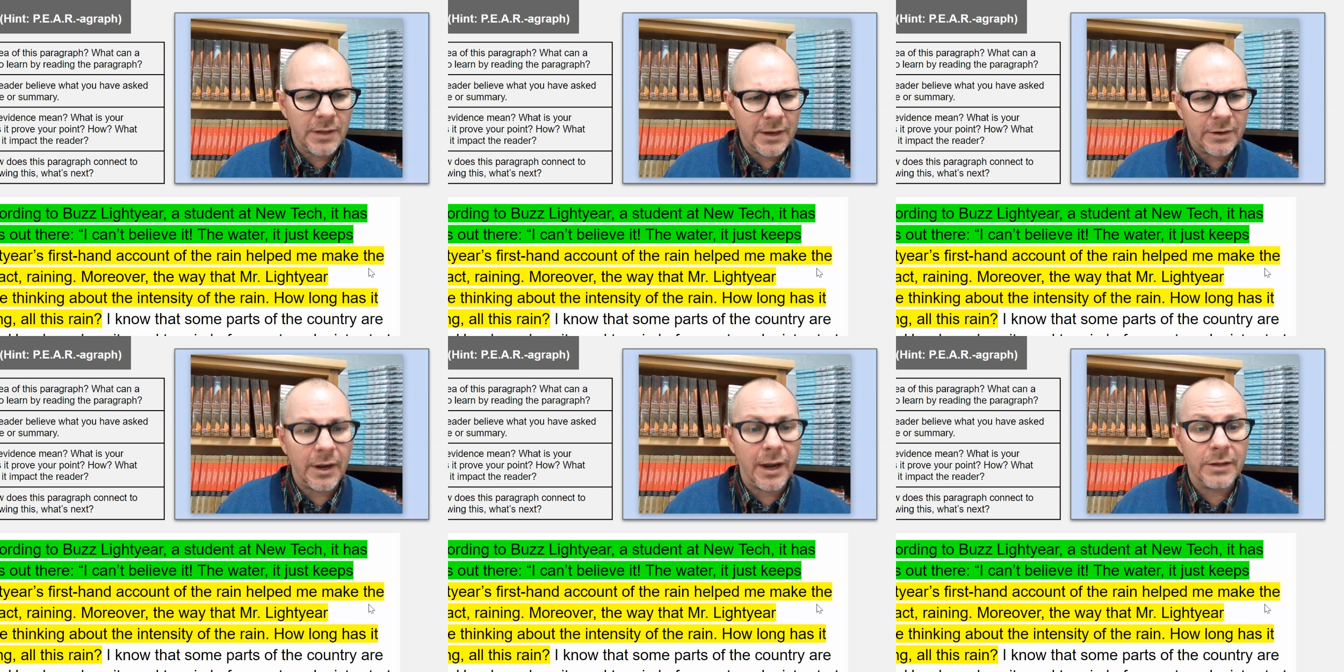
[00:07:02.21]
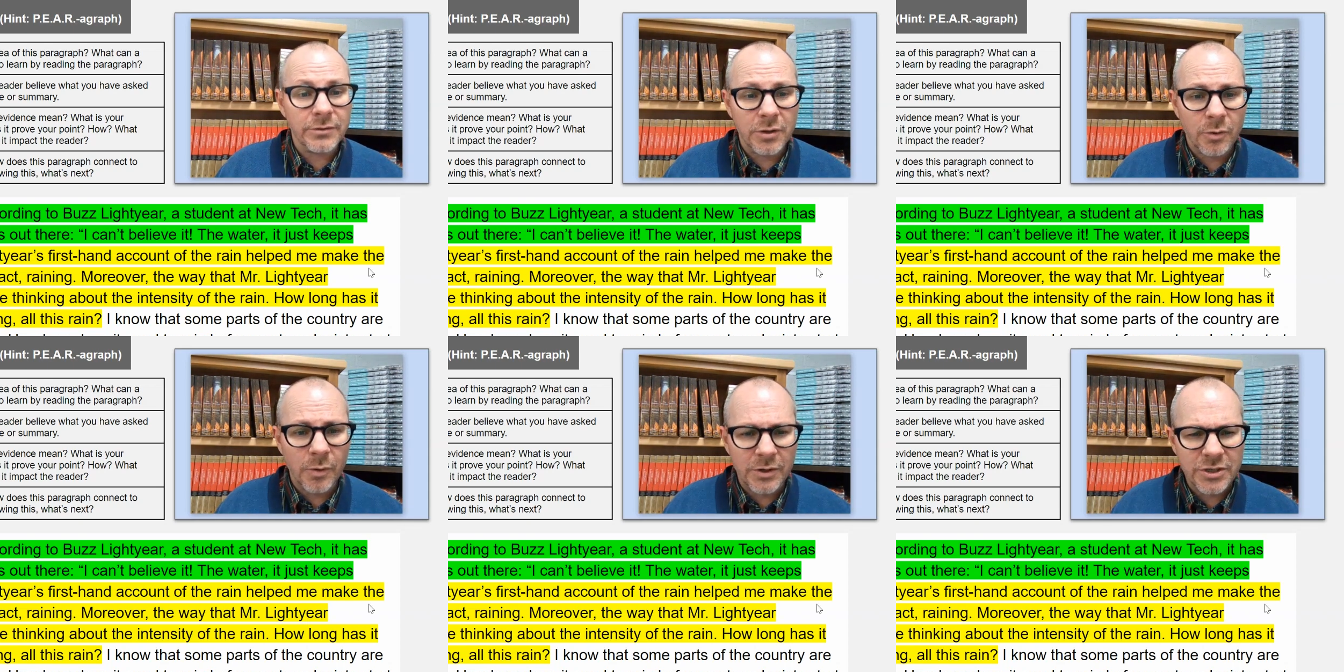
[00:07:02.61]
Lightyear
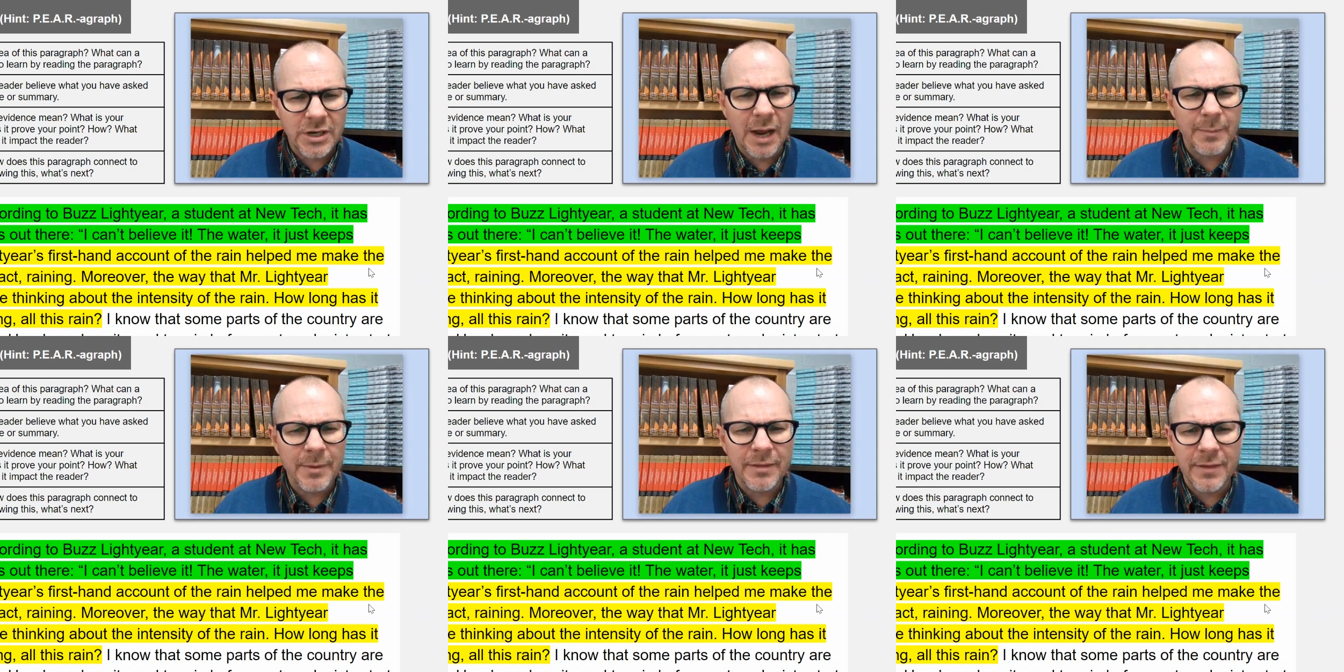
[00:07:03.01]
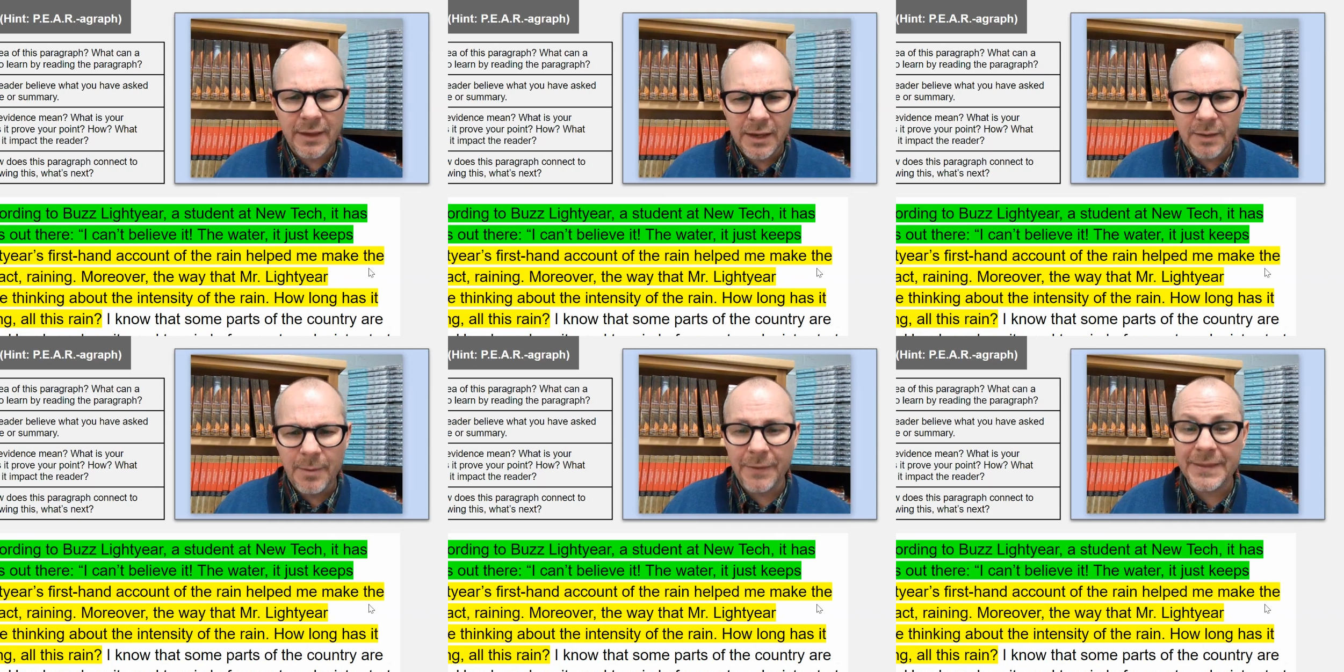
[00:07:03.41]
answered the question got me
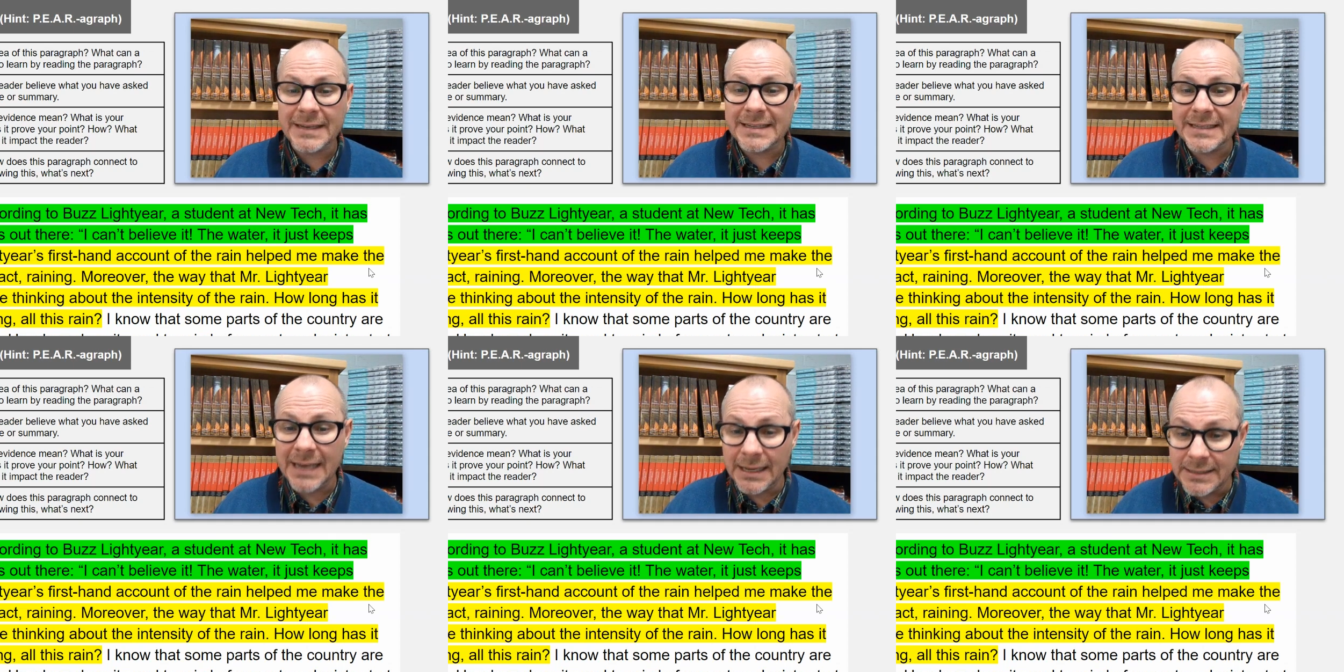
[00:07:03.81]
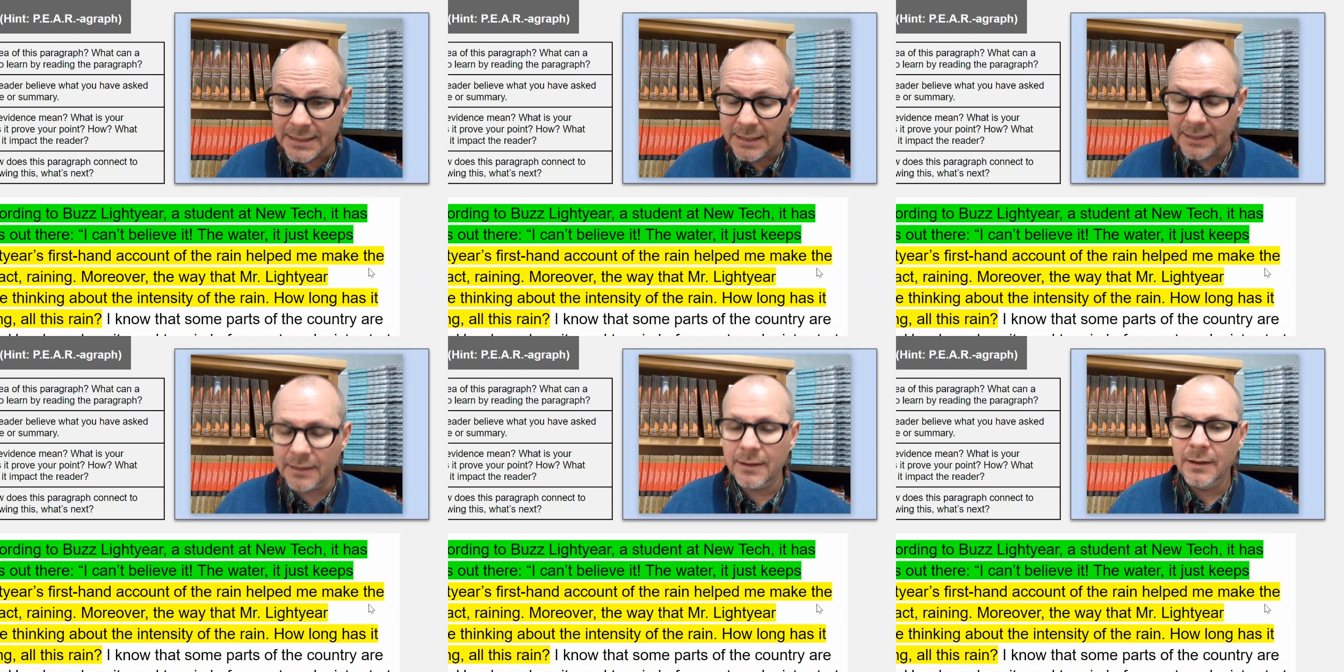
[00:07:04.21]
thinking about the
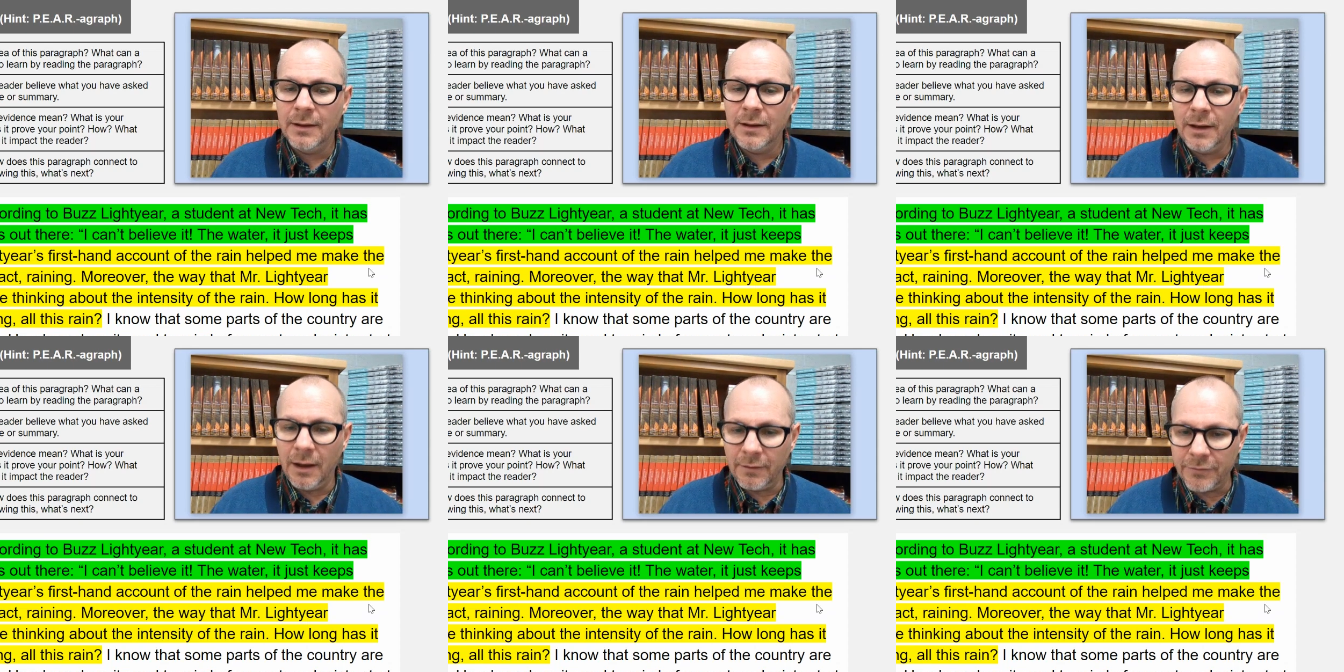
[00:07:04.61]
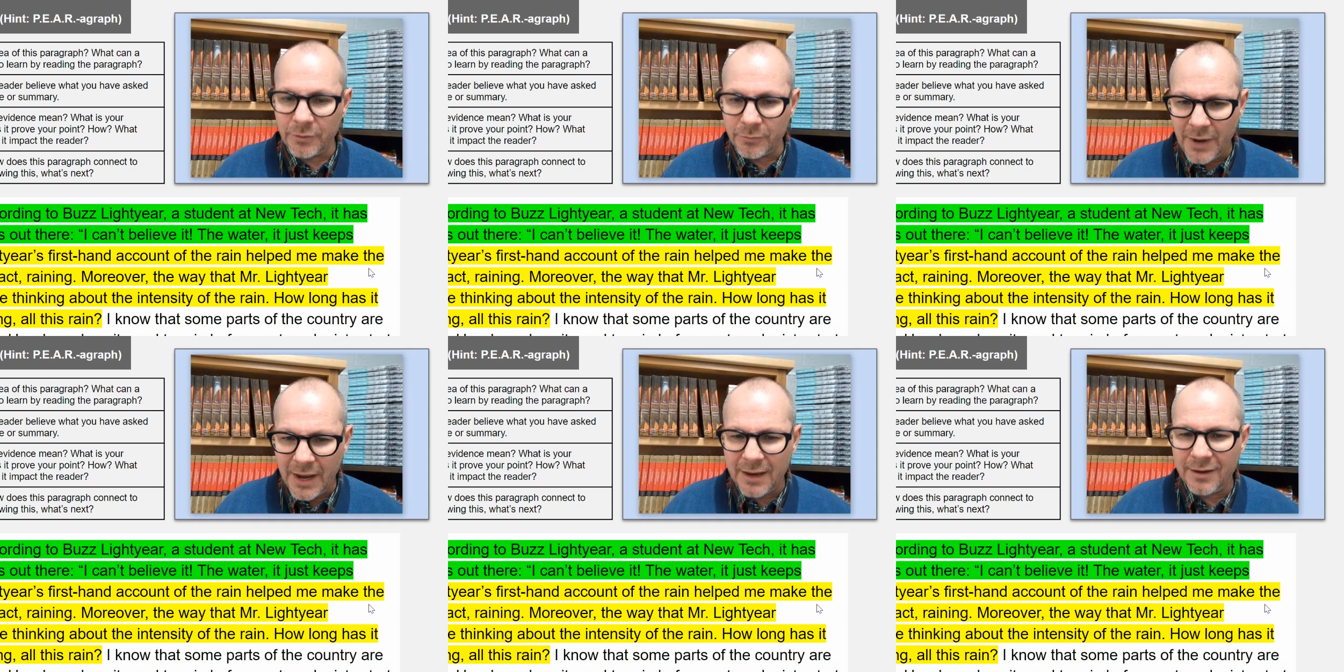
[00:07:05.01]
intensity of the
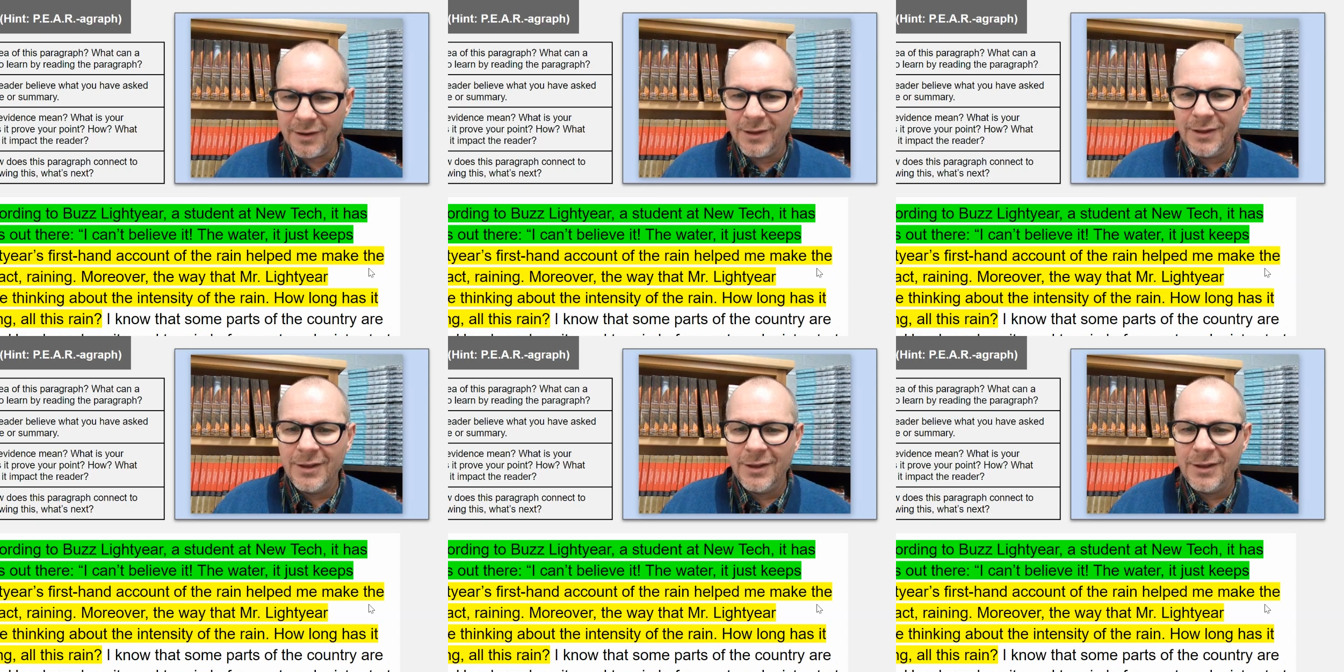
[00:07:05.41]
rain.